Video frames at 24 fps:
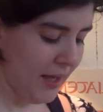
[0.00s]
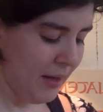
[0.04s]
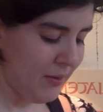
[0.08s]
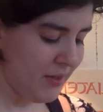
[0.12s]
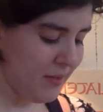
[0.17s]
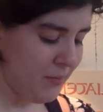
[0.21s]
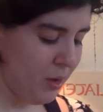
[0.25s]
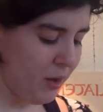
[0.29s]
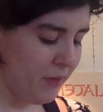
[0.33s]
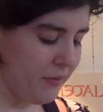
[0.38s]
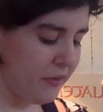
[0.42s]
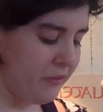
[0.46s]

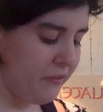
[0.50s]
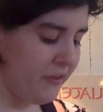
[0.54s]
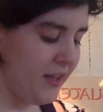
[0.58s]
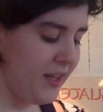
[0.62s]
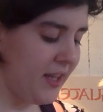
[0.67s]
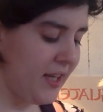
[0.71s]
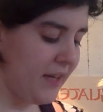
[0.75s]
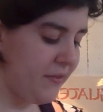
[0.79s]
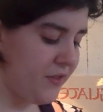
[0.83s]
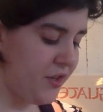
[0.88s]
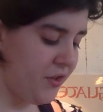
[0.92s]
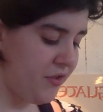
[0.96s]
was more of a
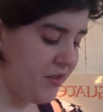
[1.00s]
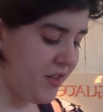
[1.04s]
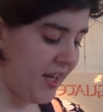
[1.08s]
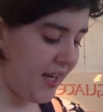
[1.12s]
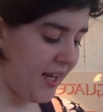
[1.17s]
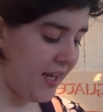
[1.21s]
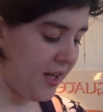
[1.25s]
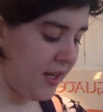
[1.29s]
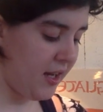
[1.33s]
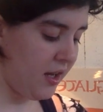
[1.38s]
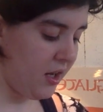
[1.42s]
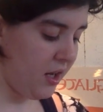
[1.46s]
feeling of
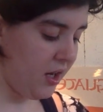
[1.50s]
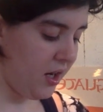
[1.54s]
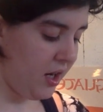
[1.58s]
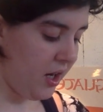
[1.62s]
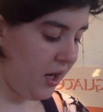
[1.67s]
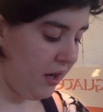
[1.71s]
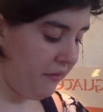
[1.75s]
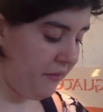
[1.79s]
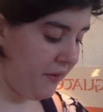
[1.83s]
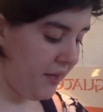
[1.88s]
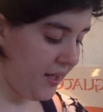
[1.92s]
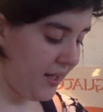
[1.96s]
duty,
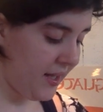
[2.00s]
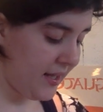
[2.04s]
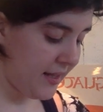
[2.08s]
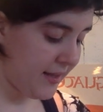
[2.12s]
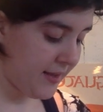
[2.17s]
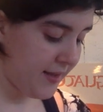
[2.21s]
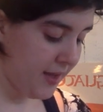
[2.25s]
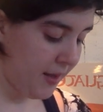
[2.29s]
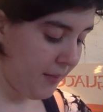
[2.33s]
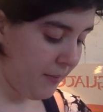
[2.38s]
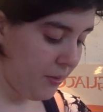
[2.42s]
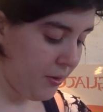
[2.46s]
a feeling
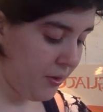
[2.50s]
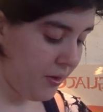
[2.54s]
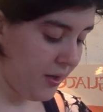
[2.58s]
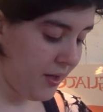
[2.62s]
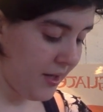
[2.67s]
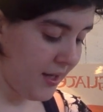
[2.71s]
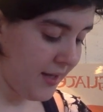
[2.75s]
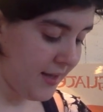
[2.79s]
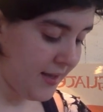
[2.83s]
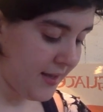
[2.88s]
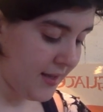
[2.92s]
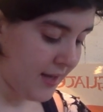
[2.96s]
that some good
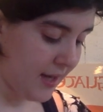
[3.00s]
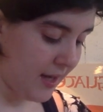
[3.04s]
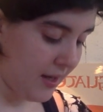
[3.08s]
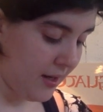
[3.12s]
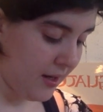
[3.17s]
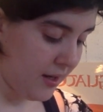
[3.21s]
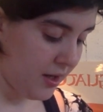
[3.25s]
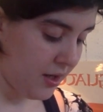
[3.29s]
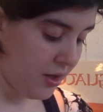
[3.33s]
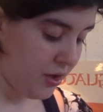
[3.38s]
insight,